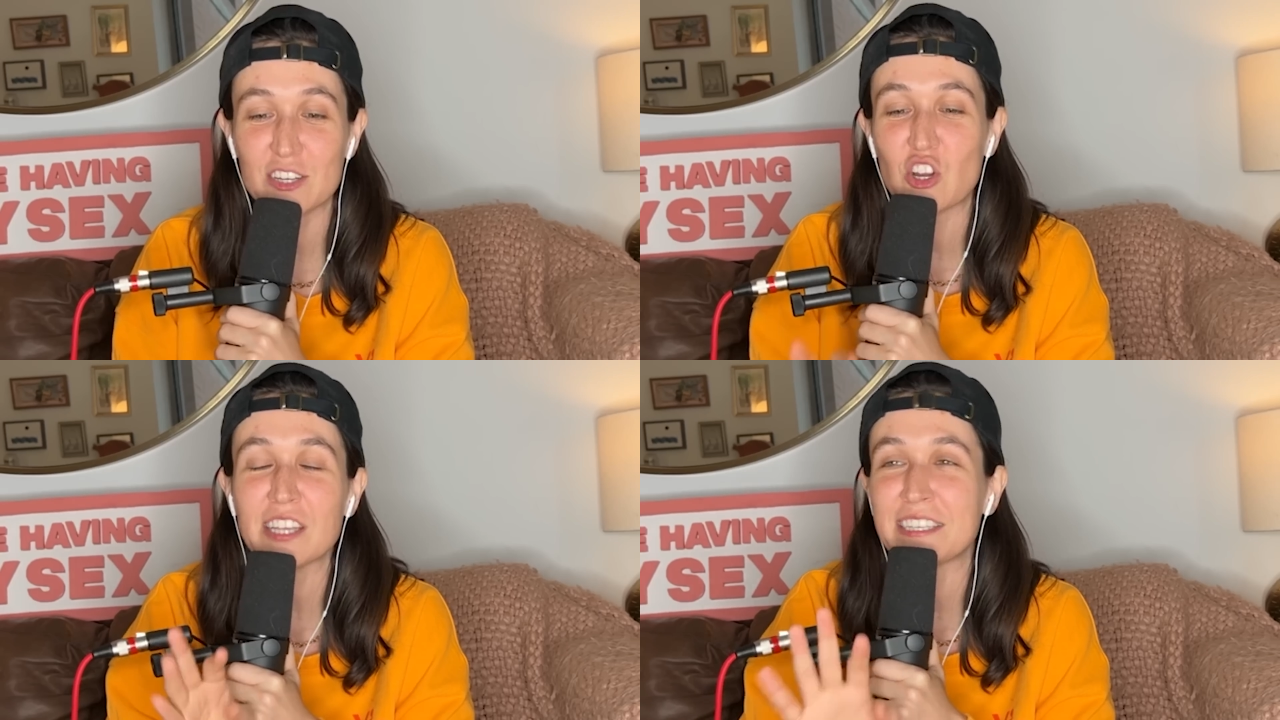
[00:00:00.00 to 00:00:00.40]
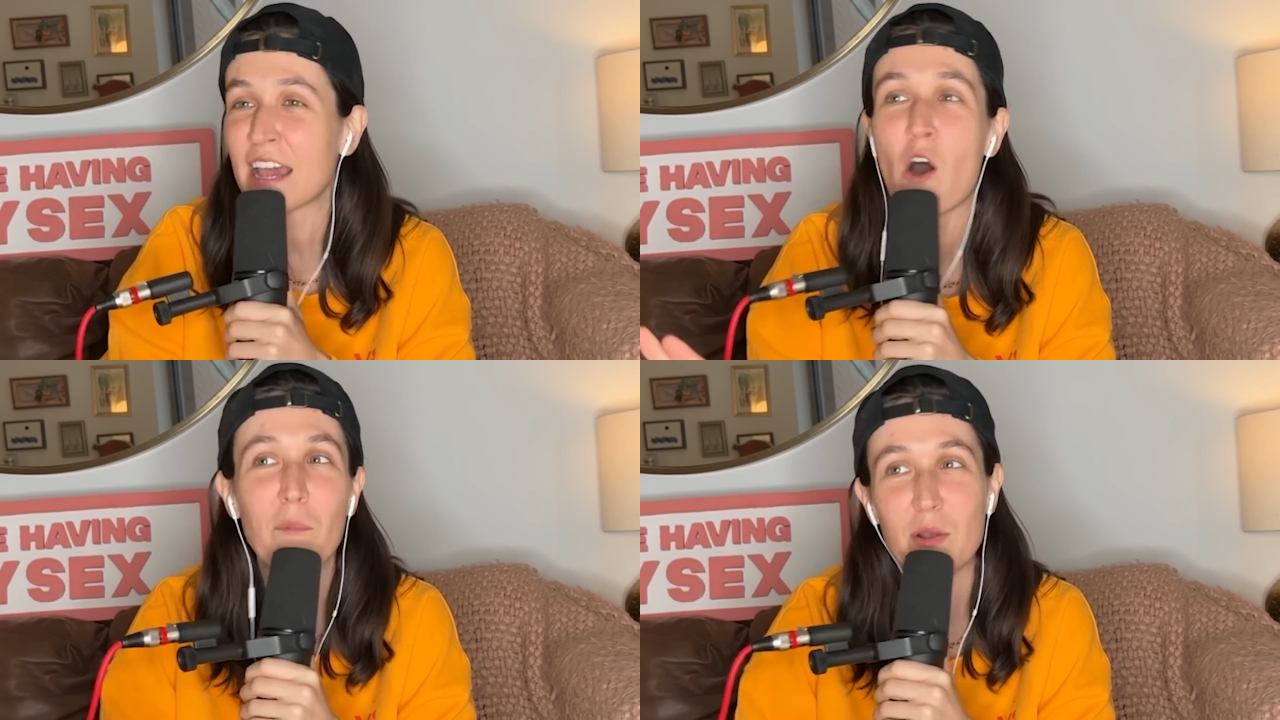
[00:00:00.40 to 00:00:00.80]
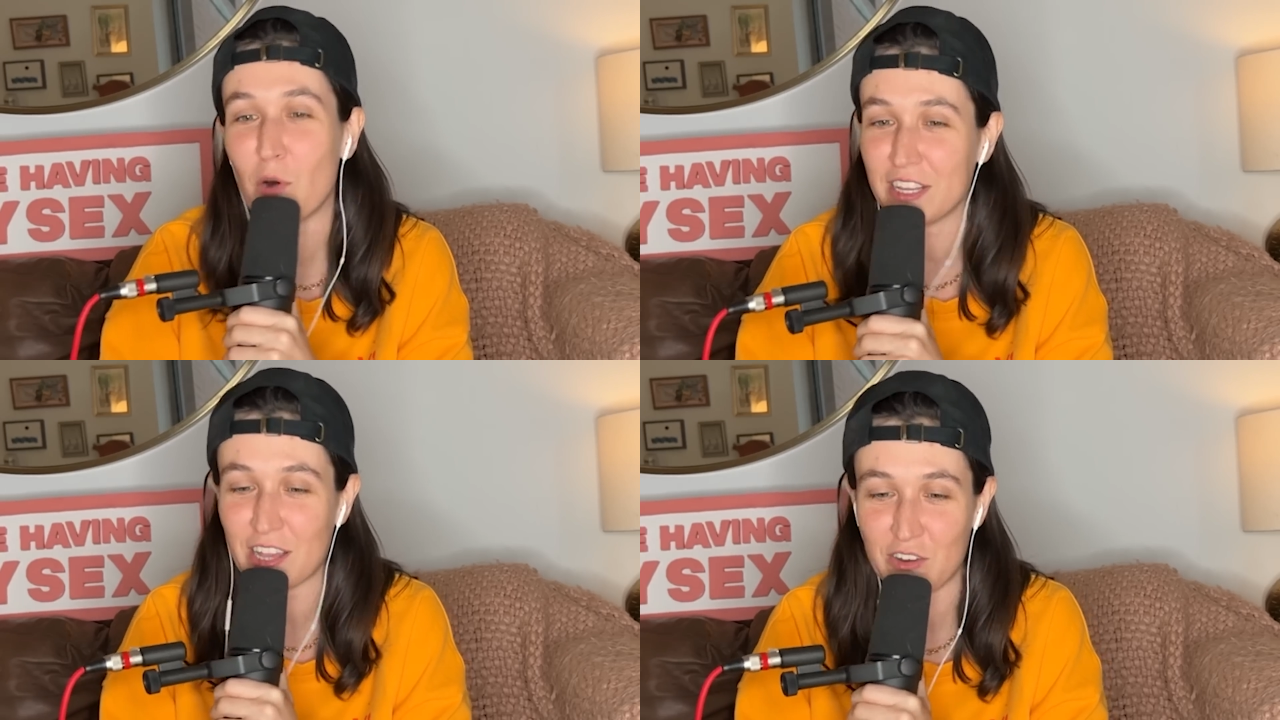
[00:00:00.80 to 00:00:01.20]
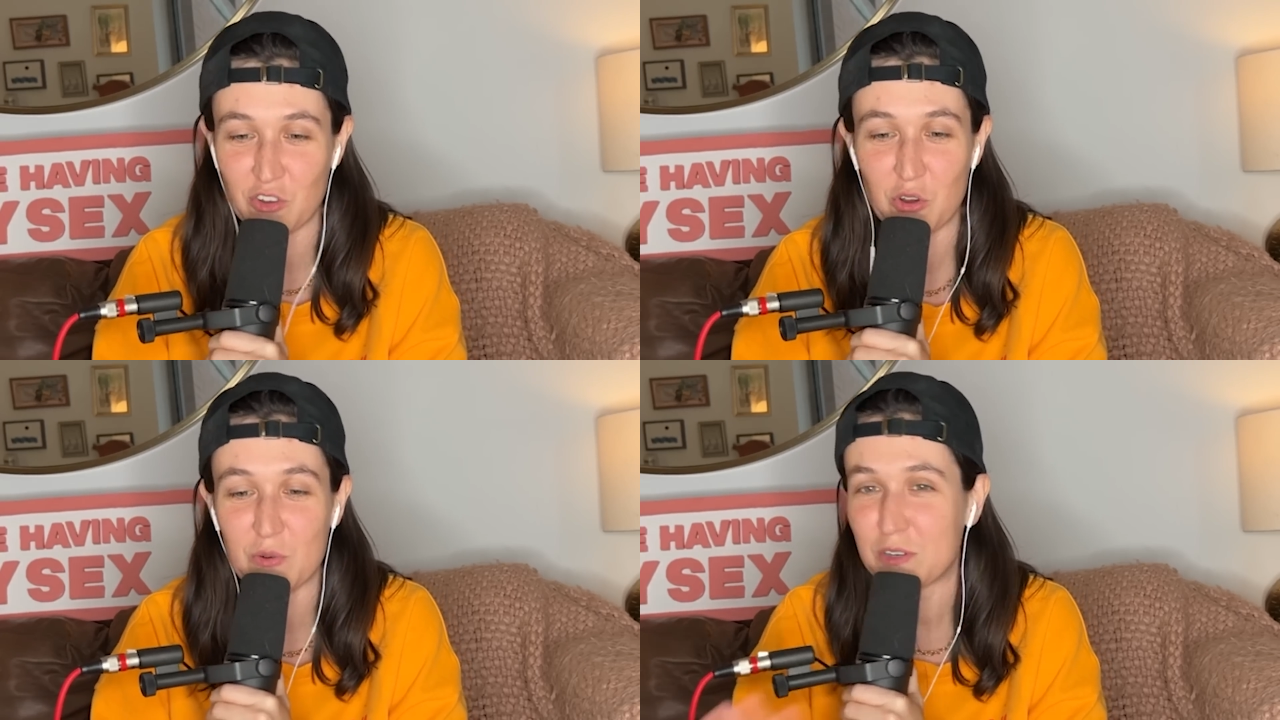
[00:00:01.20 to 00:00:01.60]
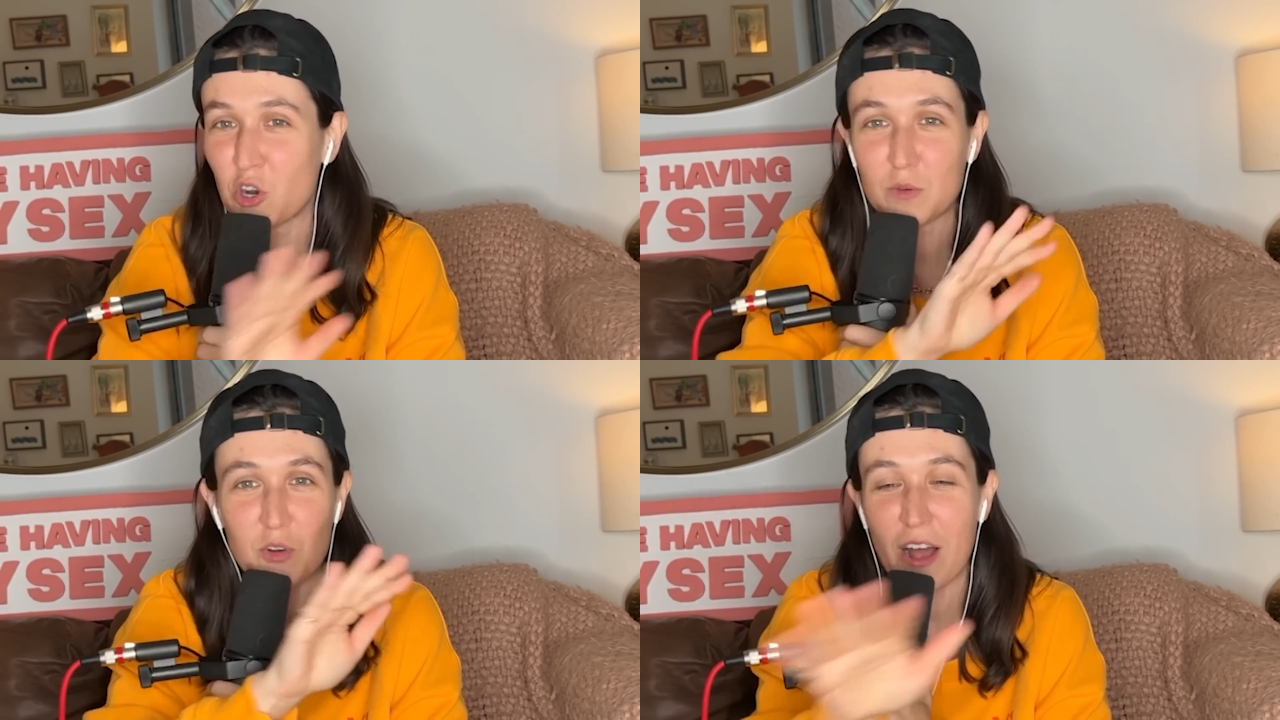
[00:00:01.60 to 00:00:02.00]
just tell me what to do.
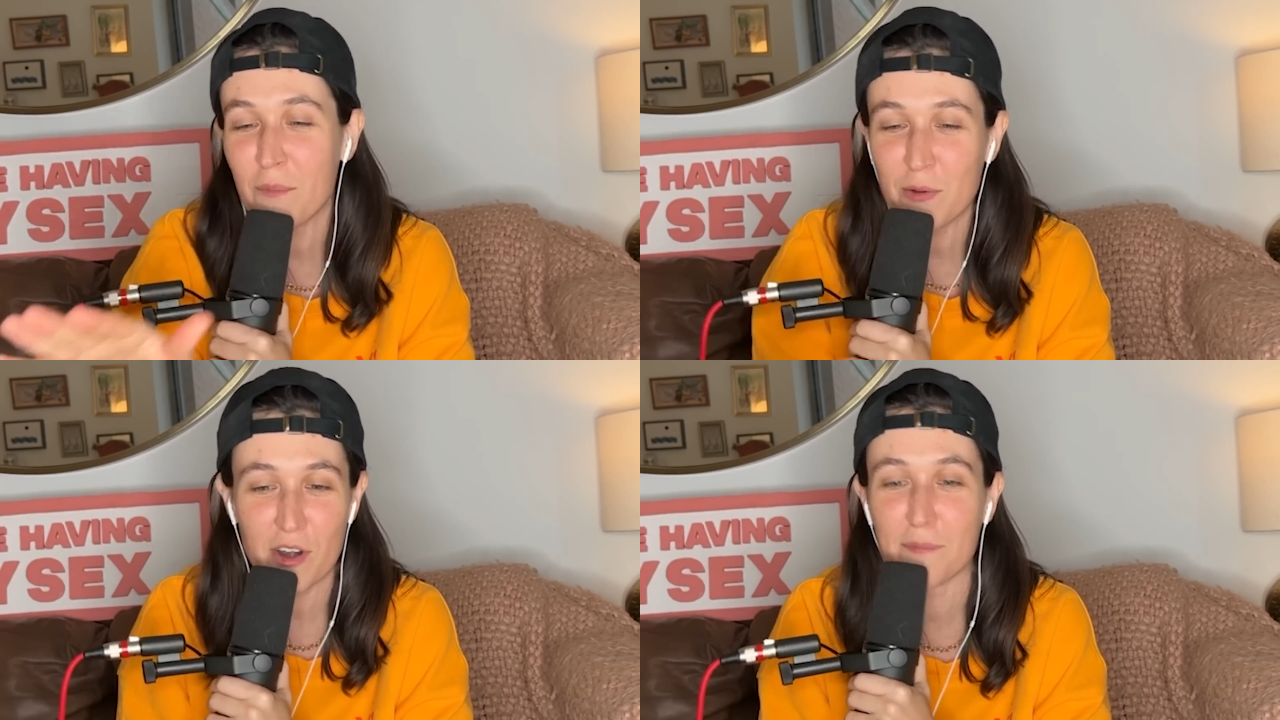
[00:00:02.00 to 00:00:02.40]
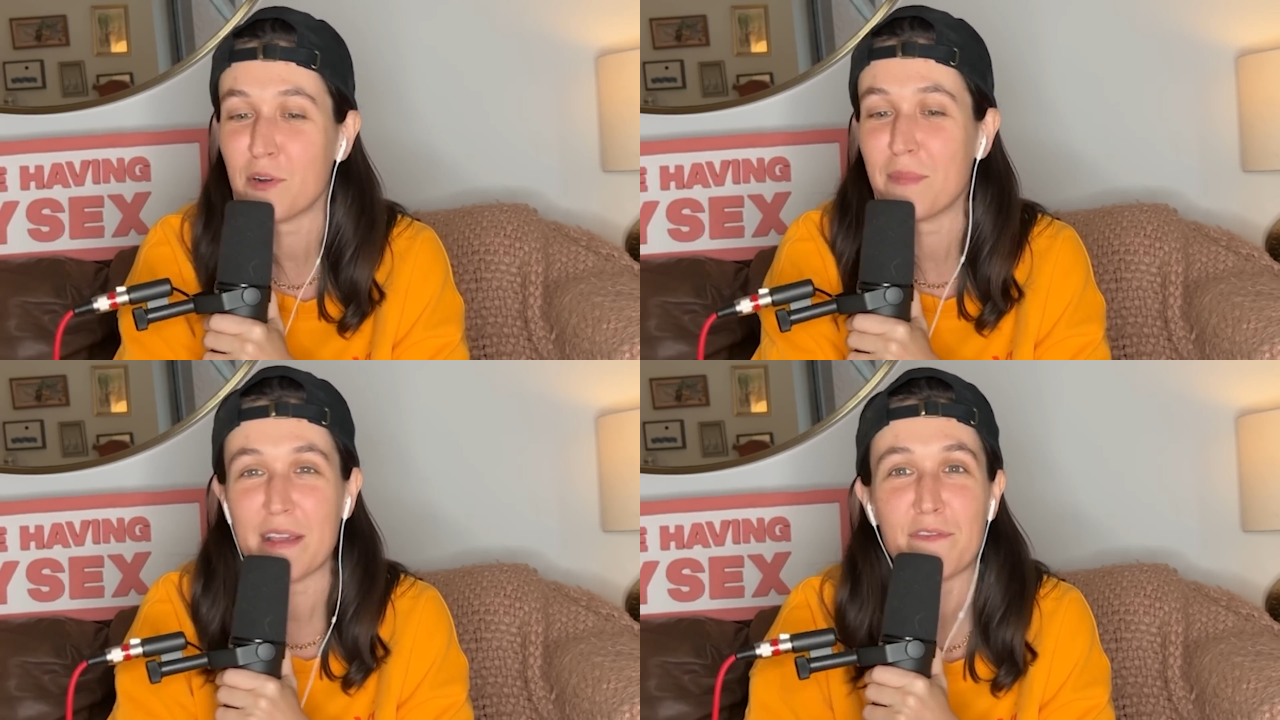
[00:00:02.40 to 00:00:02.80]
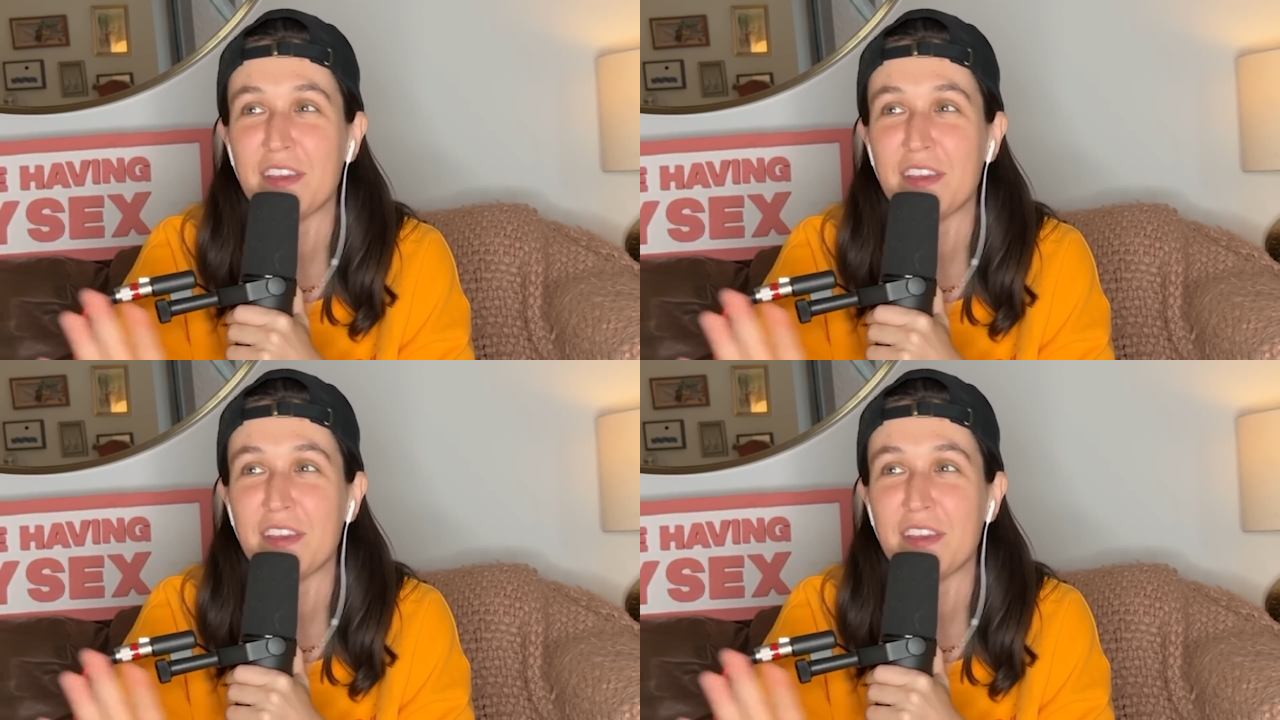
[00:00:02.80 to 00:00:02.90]
Tell me where to put my feet.